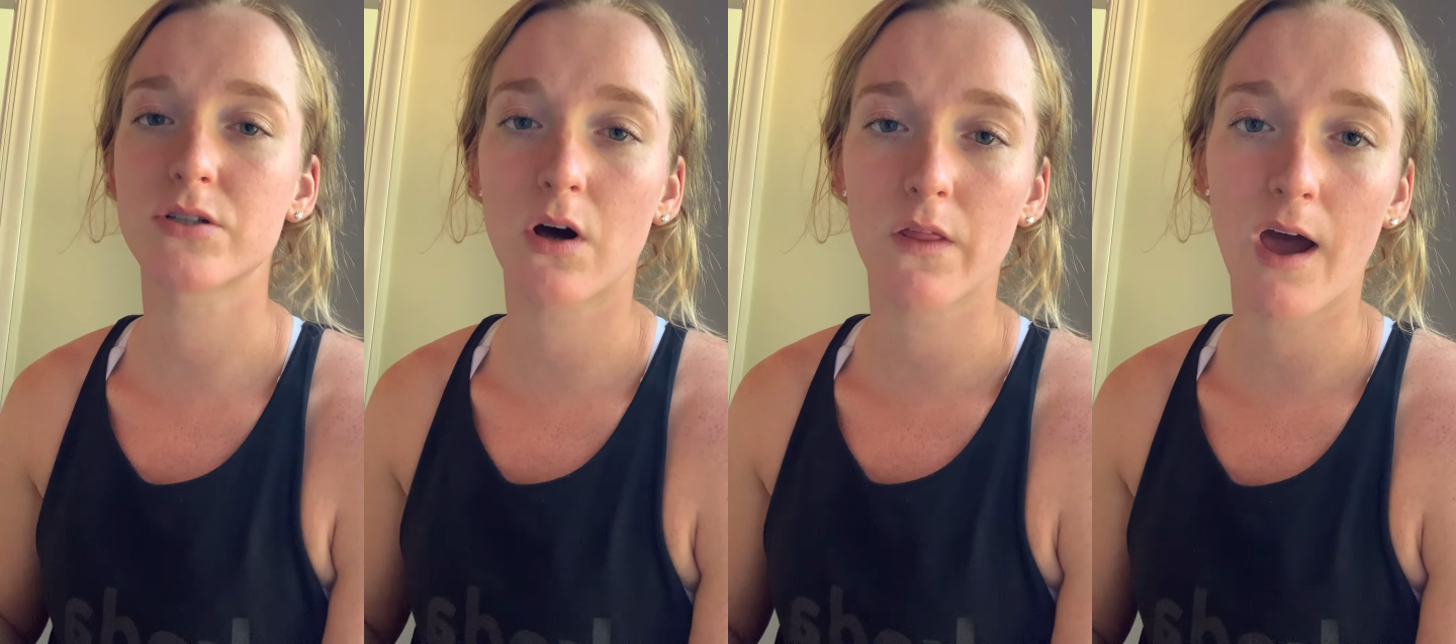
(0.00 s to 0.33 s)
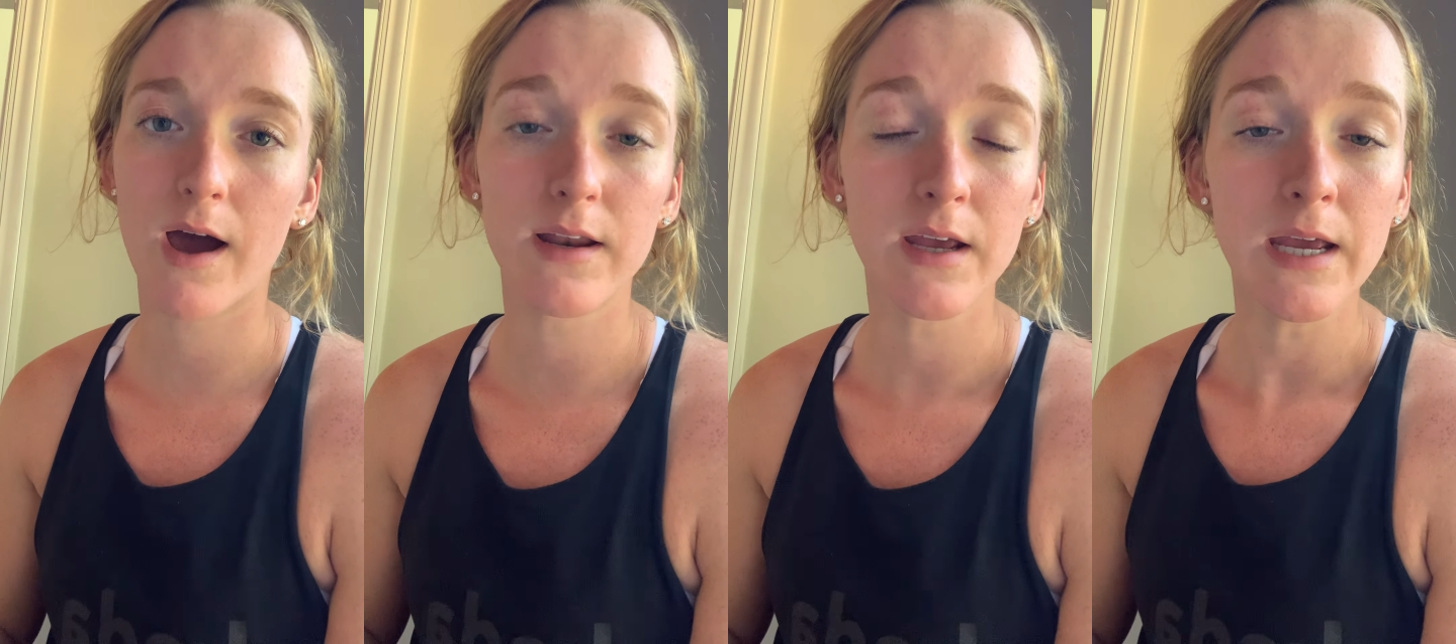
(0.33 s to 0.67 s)
all
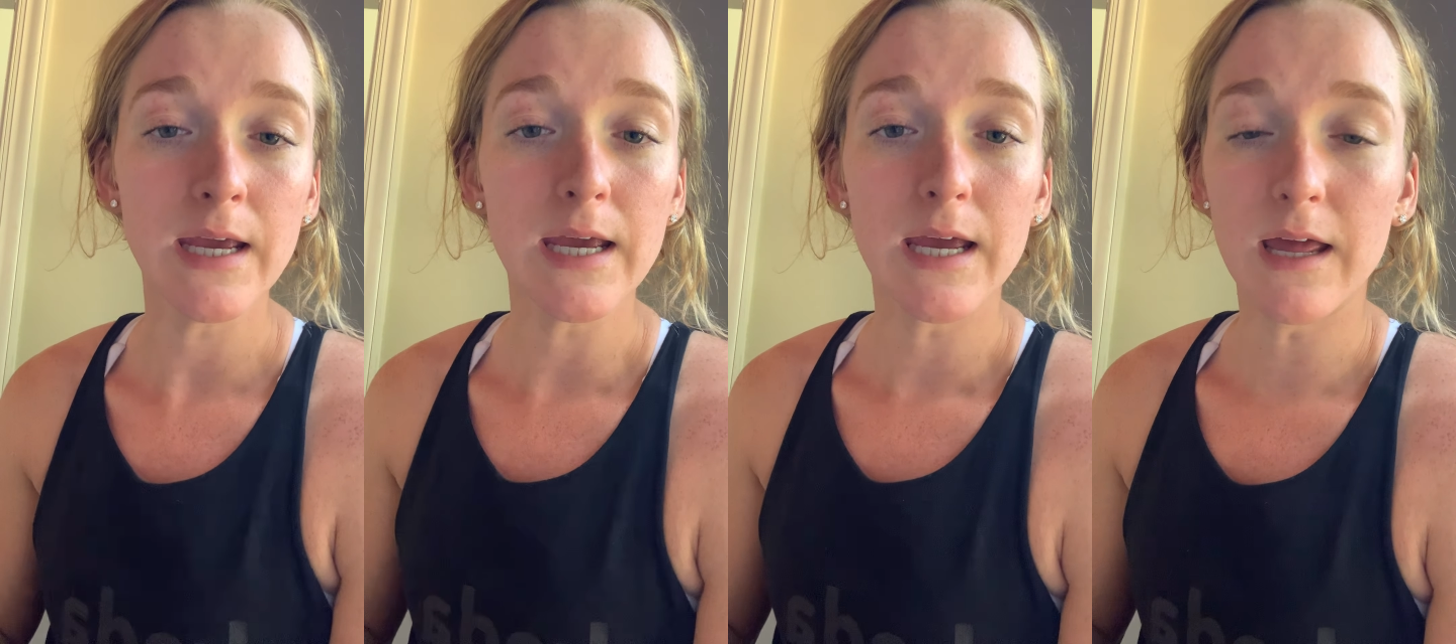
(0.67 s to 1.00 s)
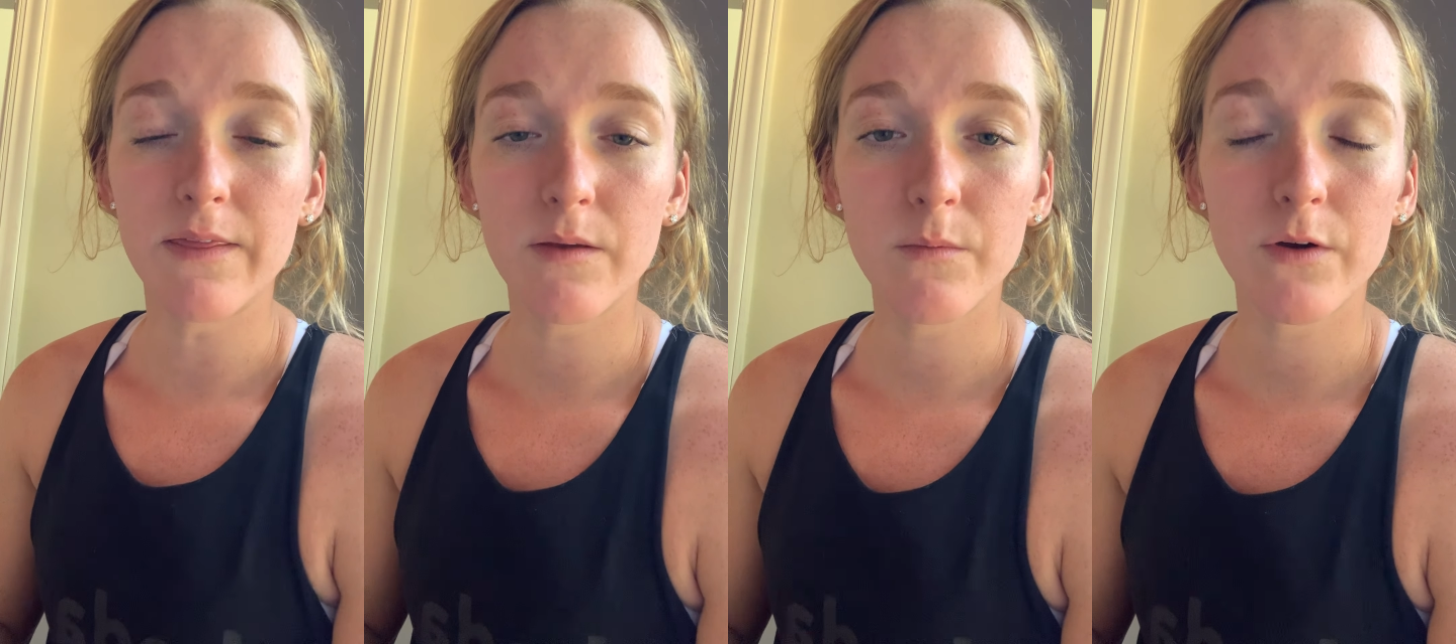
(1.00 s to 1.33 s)
that.
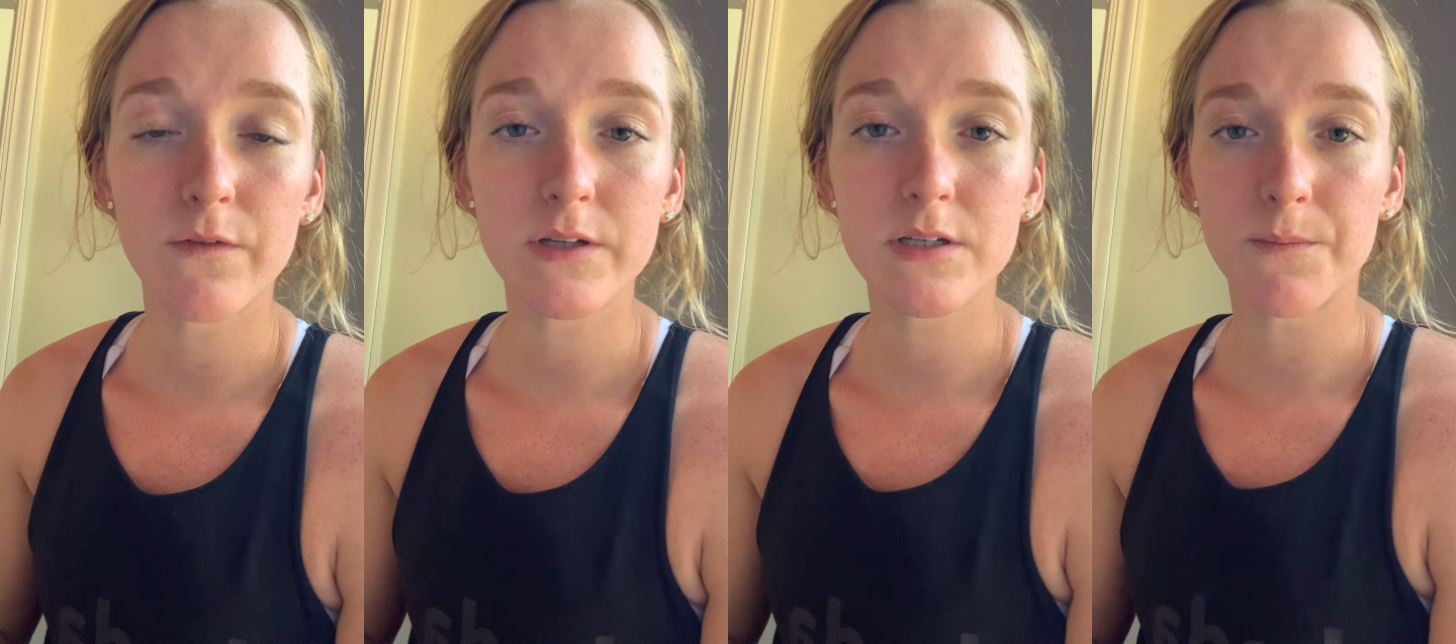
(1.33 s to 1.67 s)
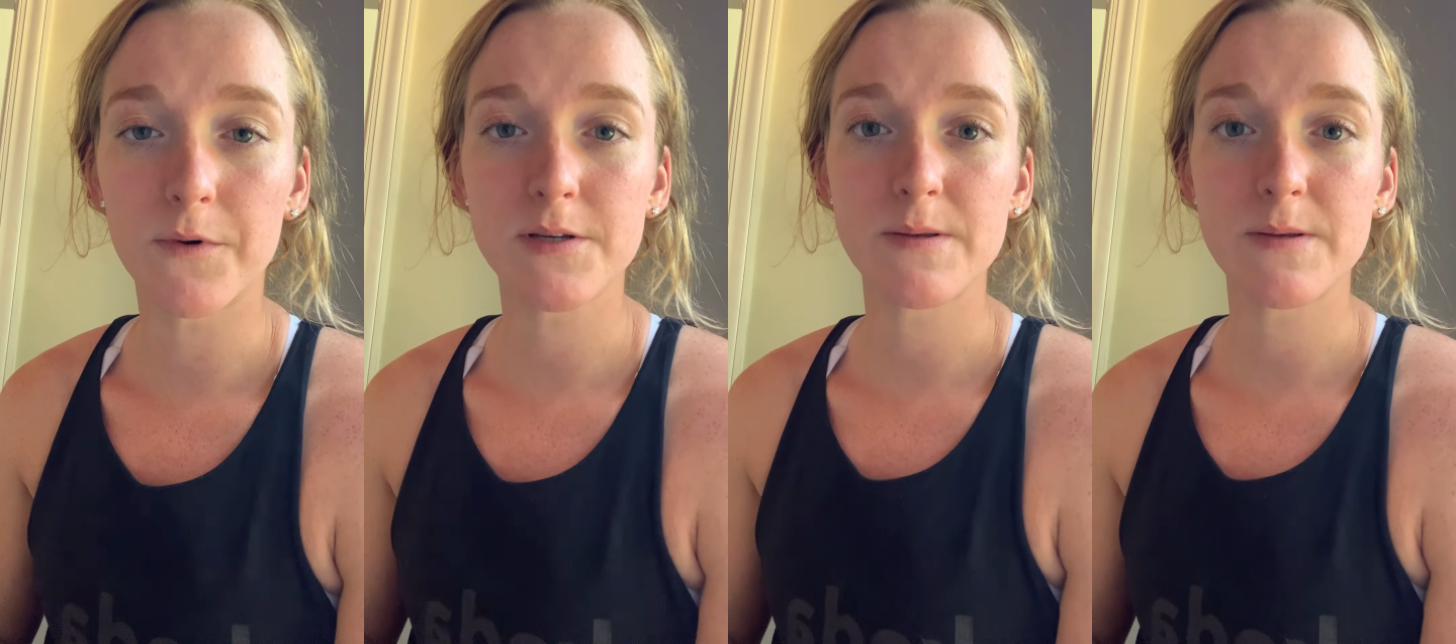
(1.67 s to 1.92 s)
And then move into more